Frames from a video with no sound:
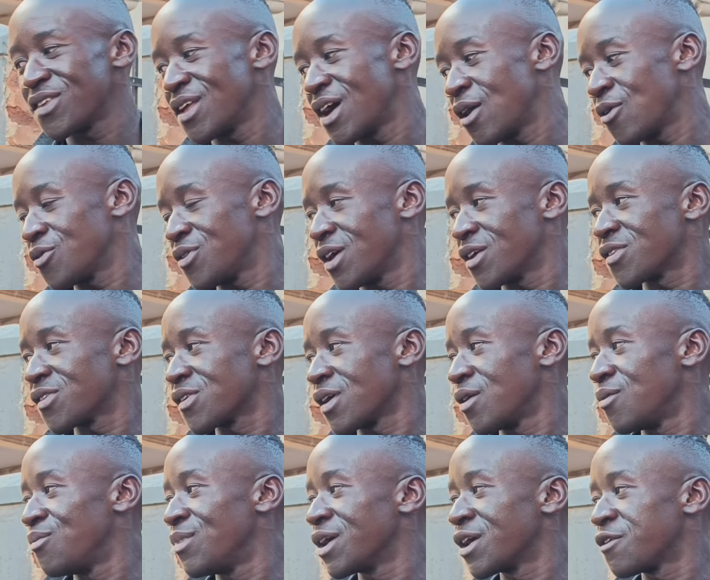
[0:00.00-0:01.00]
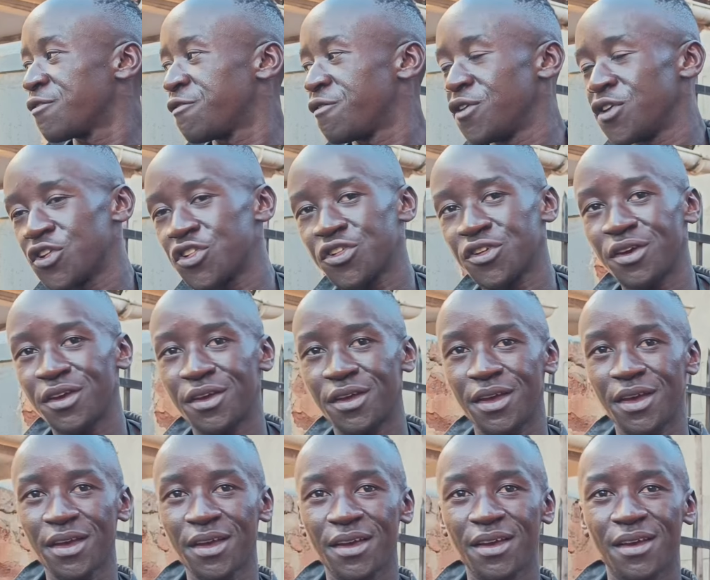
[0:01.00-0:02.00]
Now, just I make finishing.
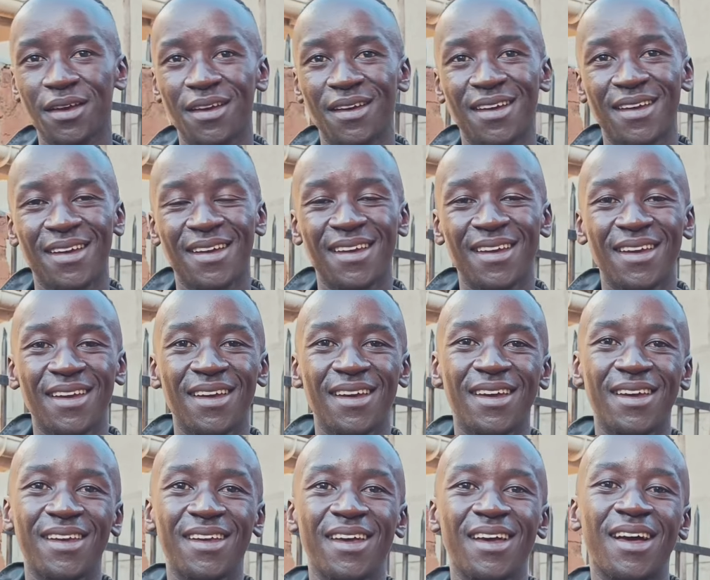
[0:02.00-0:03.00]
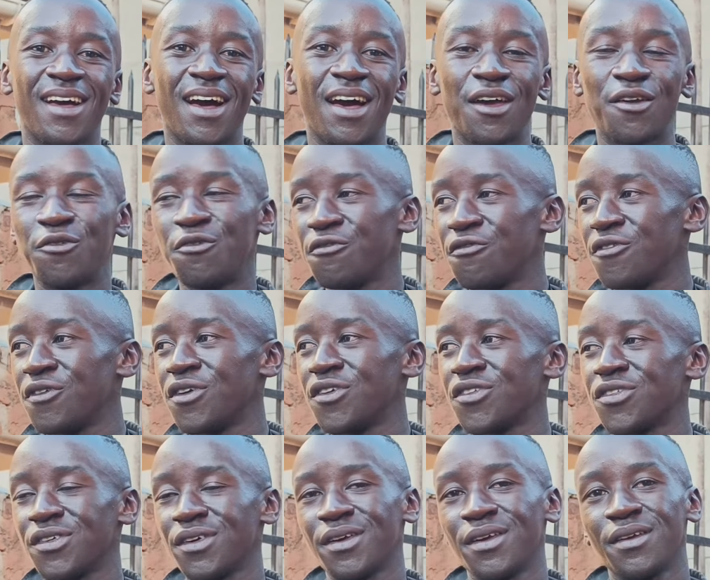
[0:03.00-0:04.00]
I do
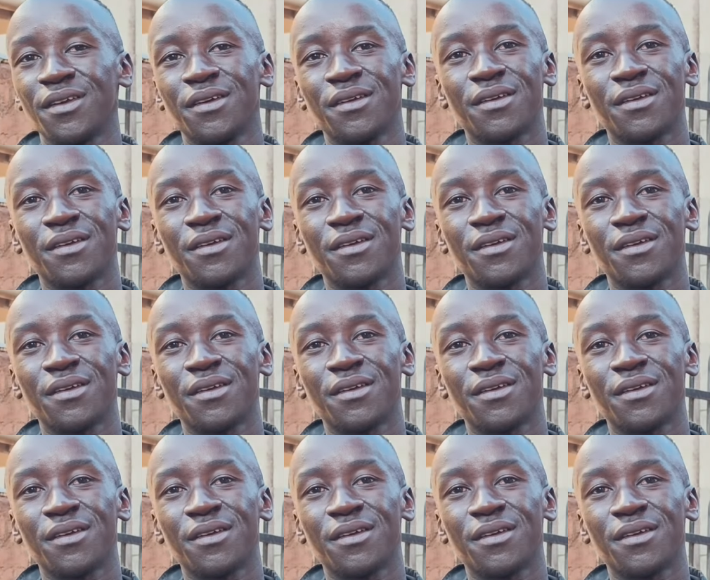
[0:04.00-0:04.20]
finishing.